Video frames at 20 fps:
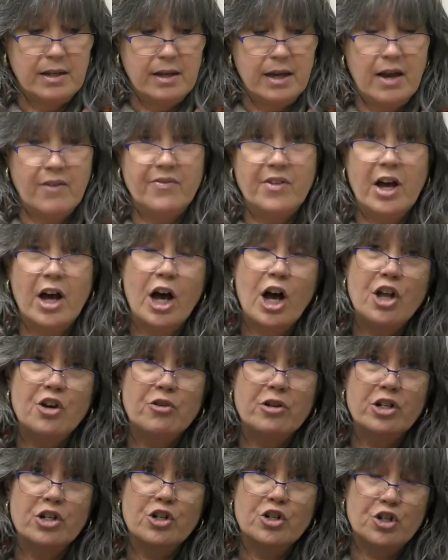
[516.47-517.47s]
Of the
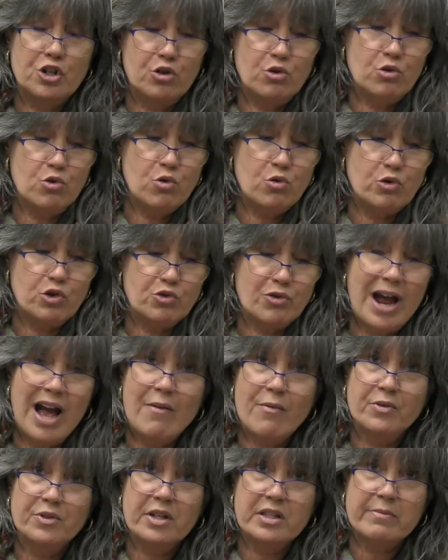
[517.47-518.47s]
102 who
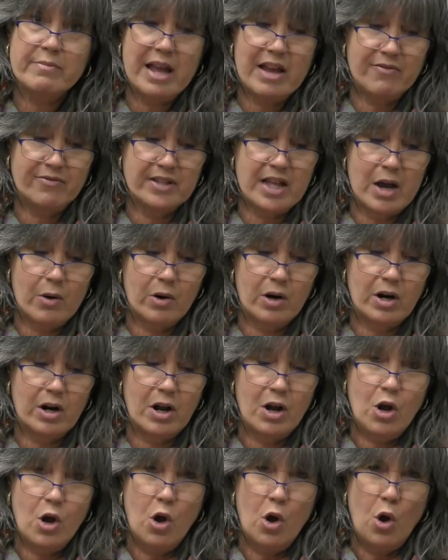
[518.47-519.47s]
traveled on the Mayflower,
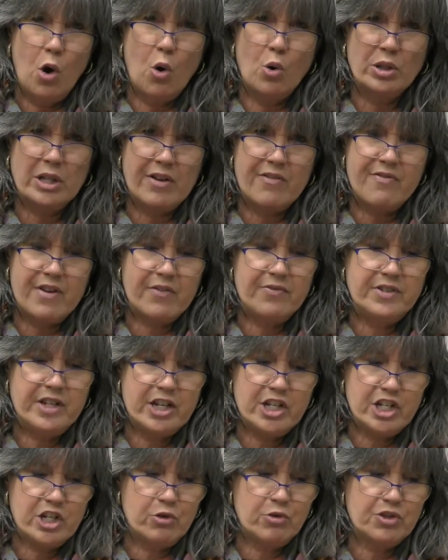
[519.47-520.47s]
only
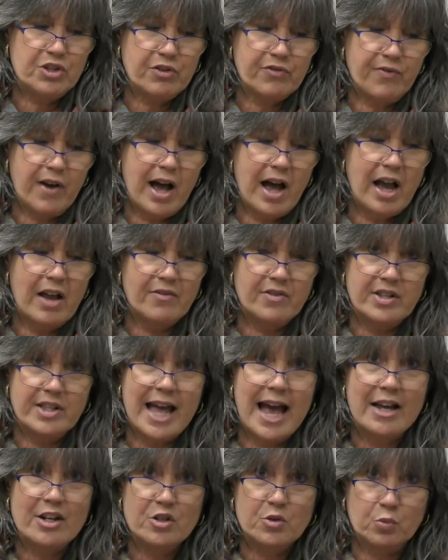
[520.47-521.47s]
52 survived
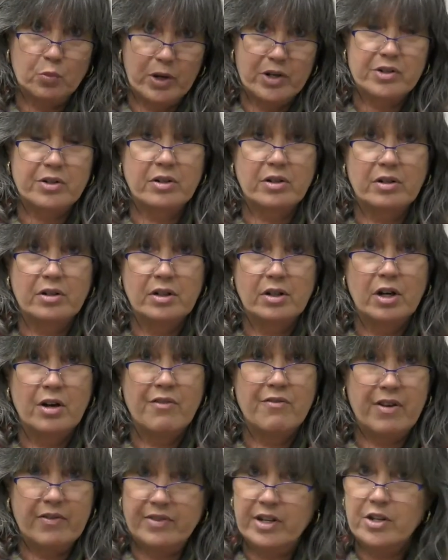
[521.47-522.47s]
that winter,
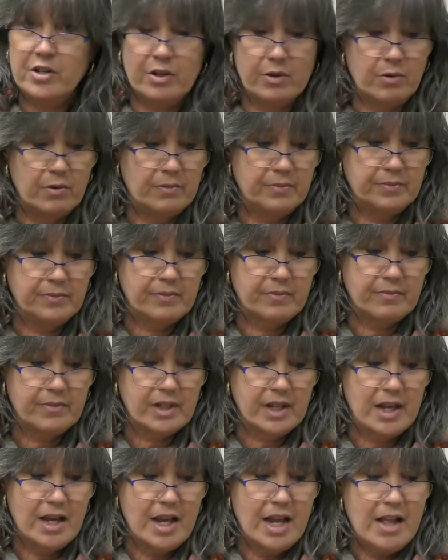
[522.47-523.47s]
52.
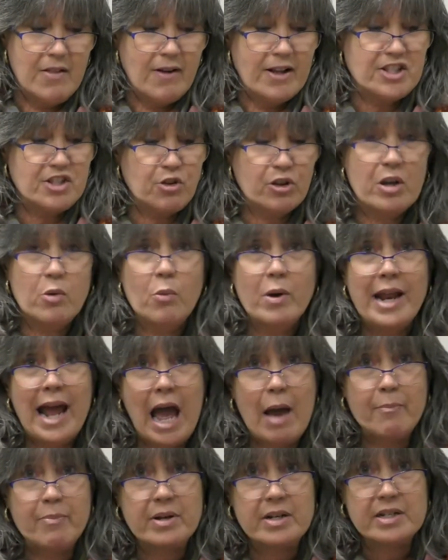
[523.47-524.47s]
Let's look at what
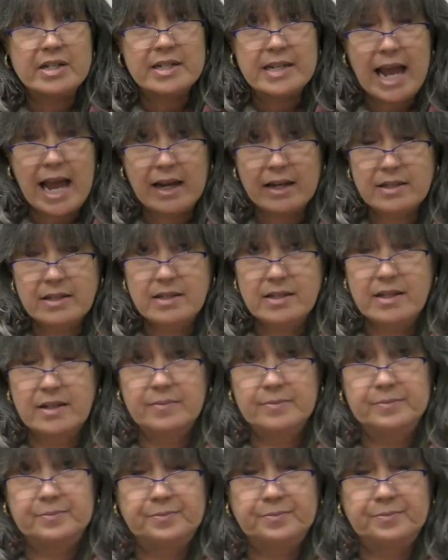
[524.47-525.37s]
happened next.